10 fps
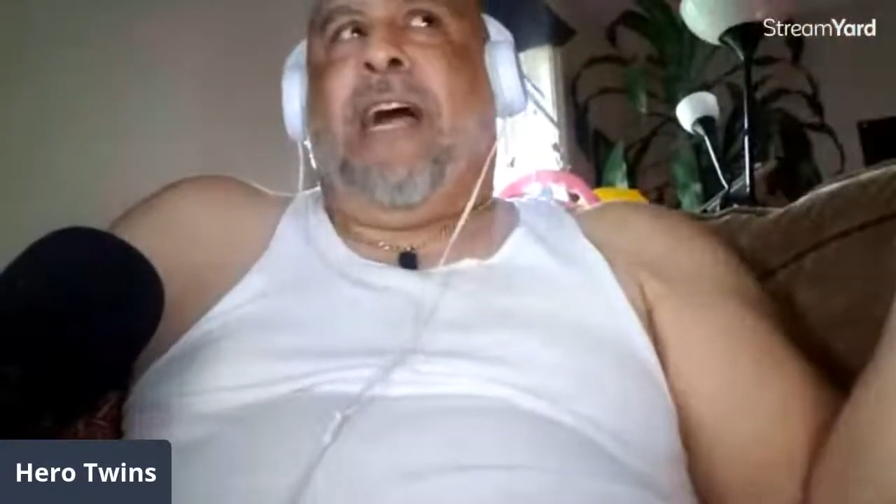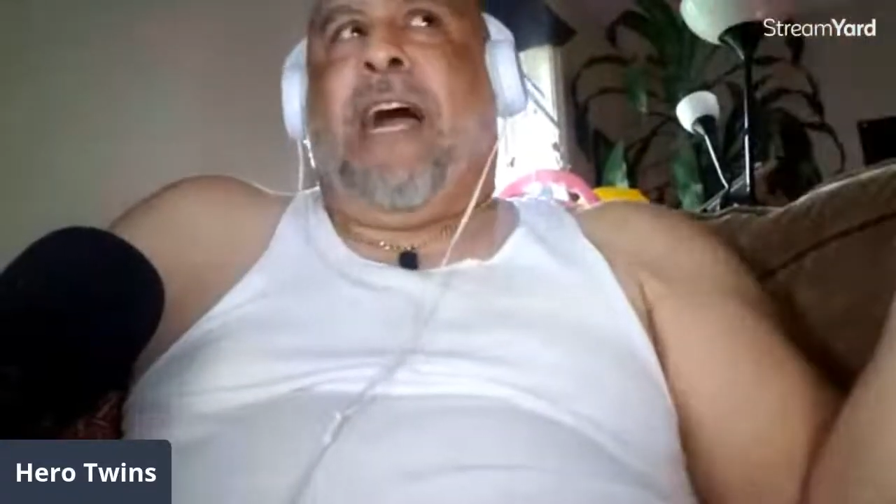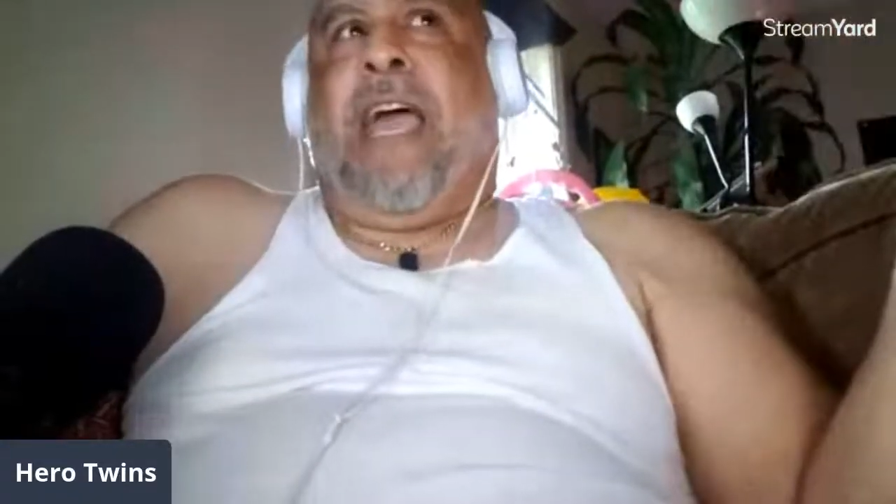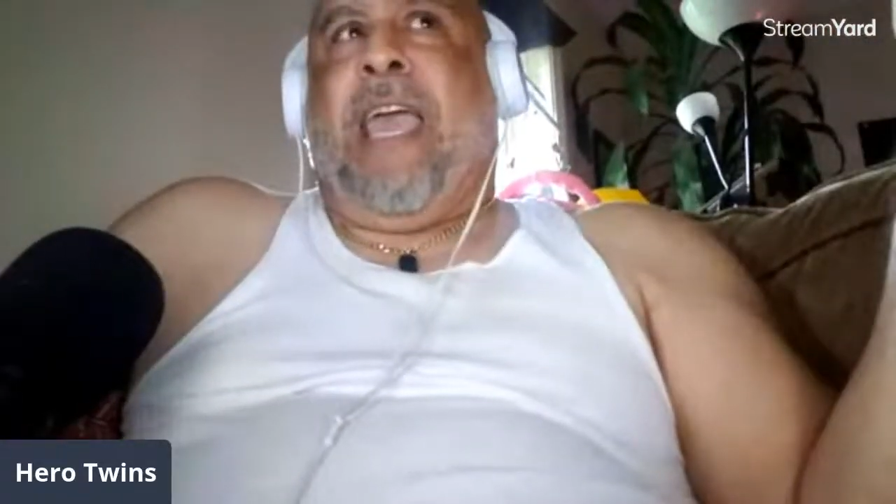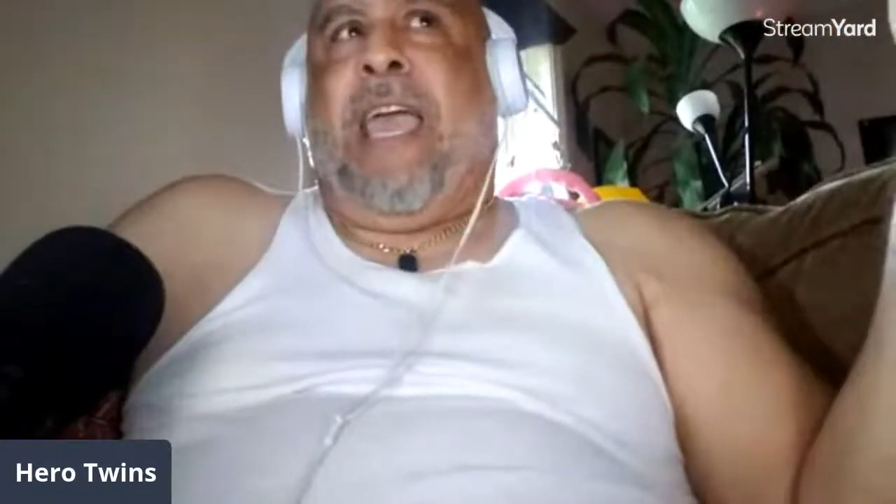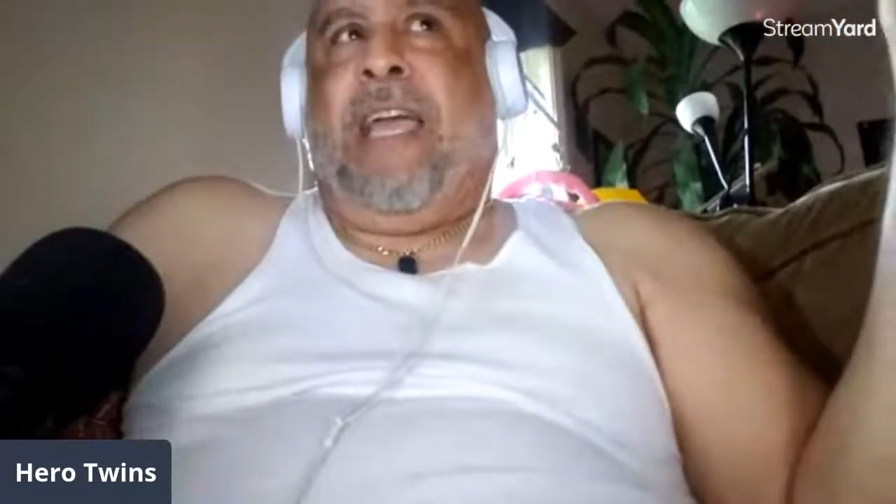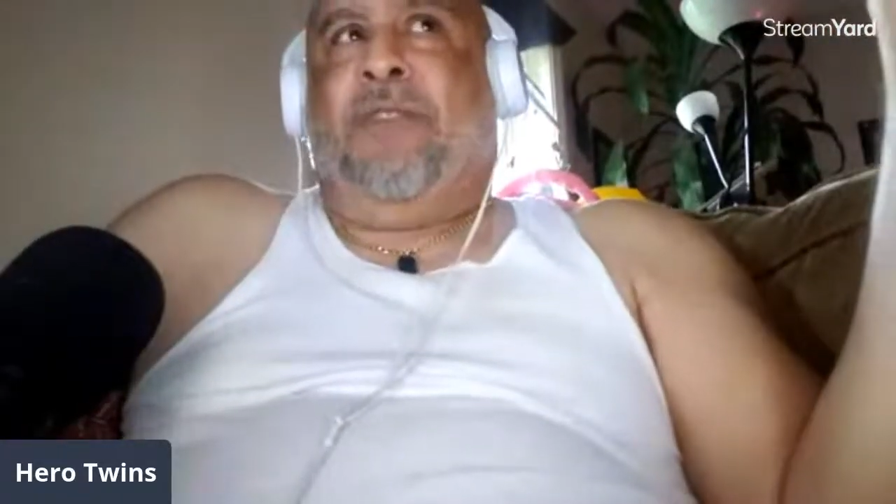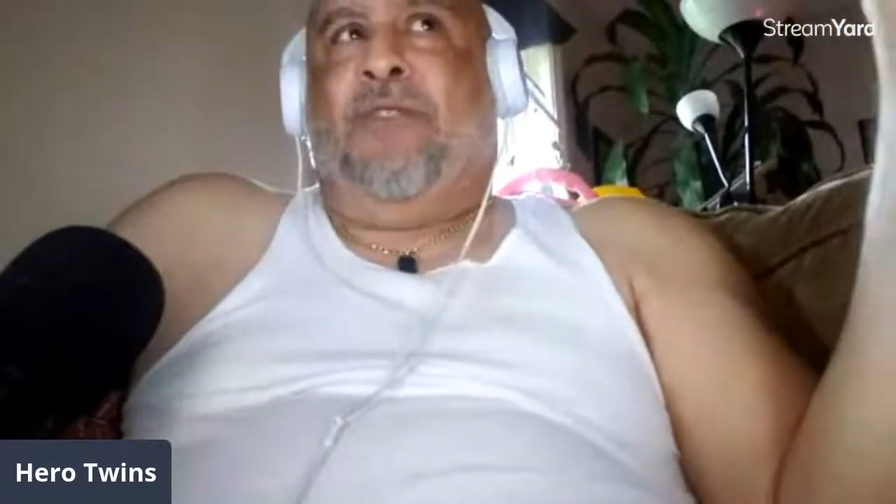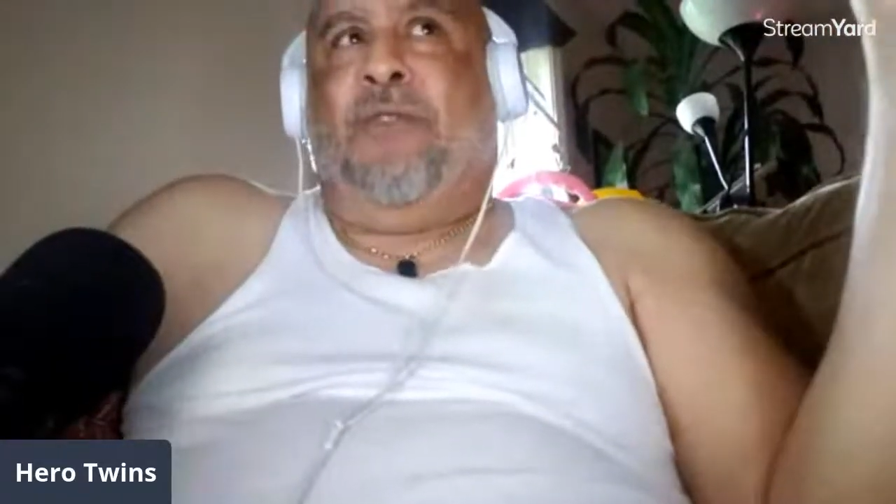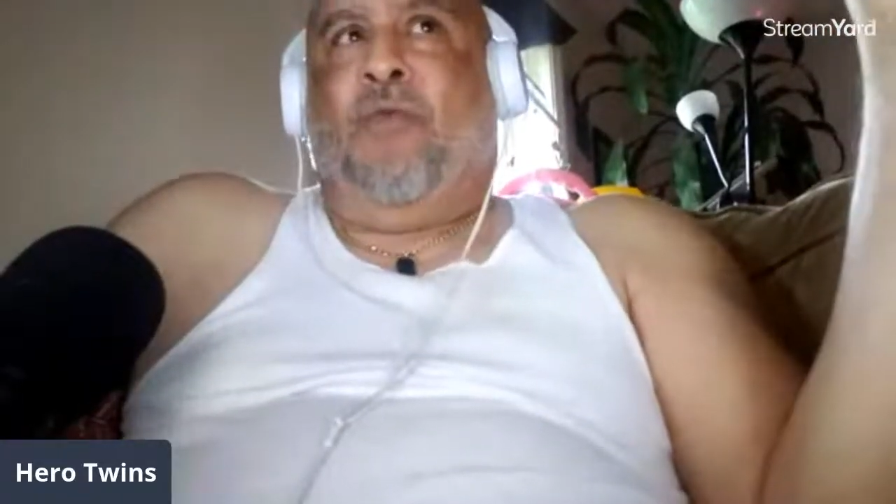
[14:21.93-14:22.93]
I
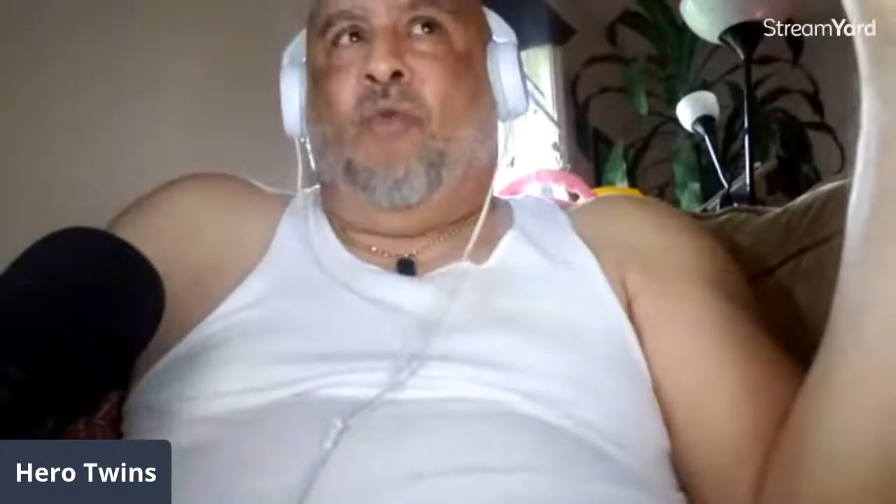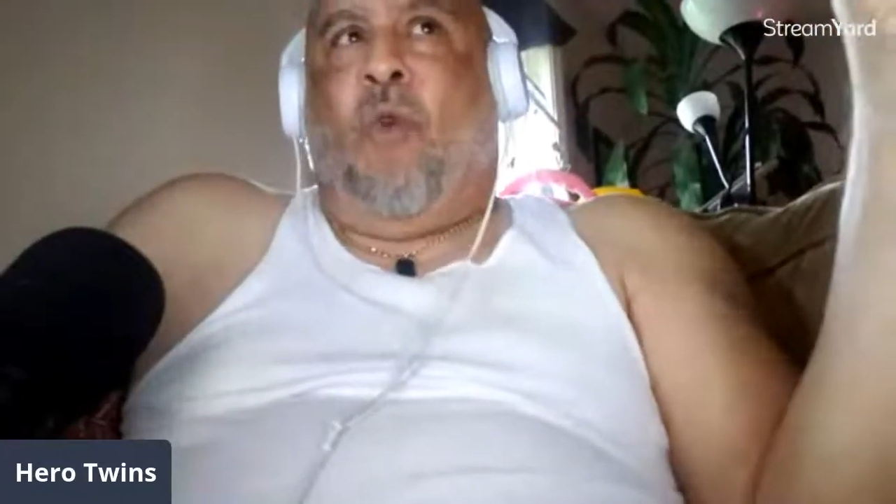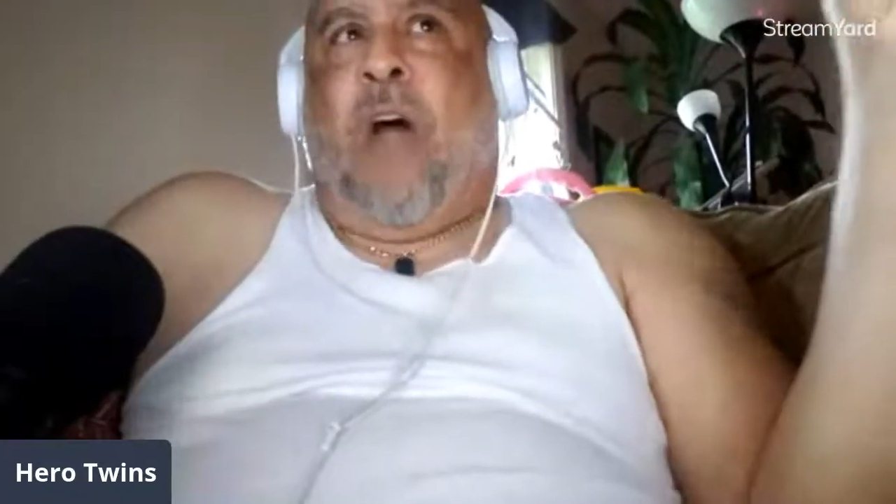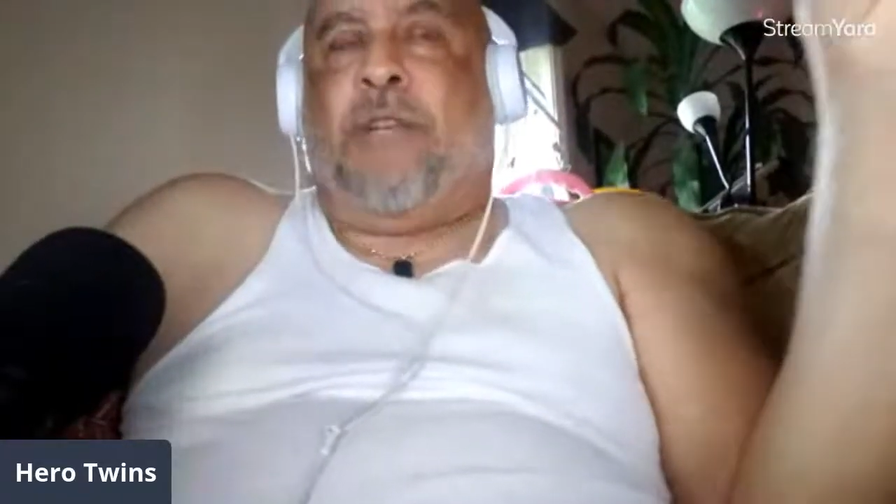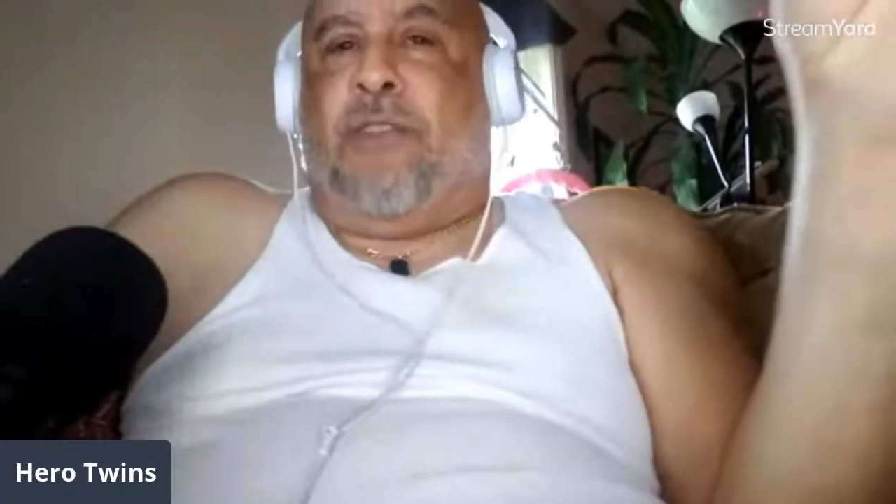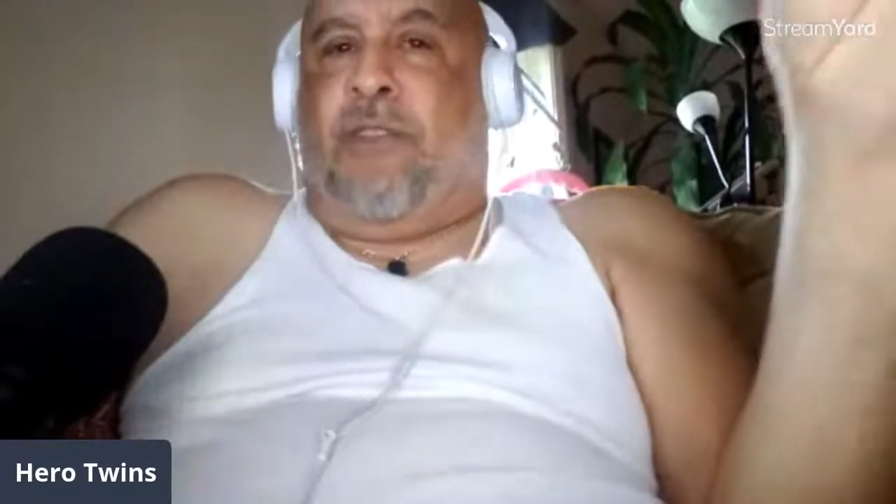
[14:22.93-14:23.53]
had to watch